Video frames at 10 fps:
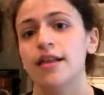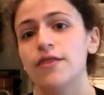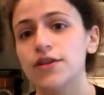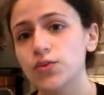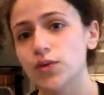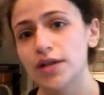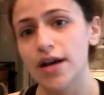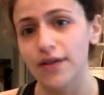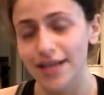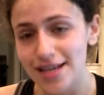This
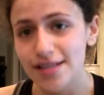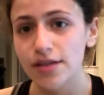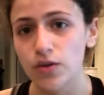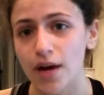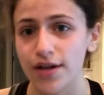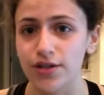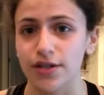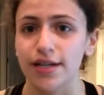workout is a grinder.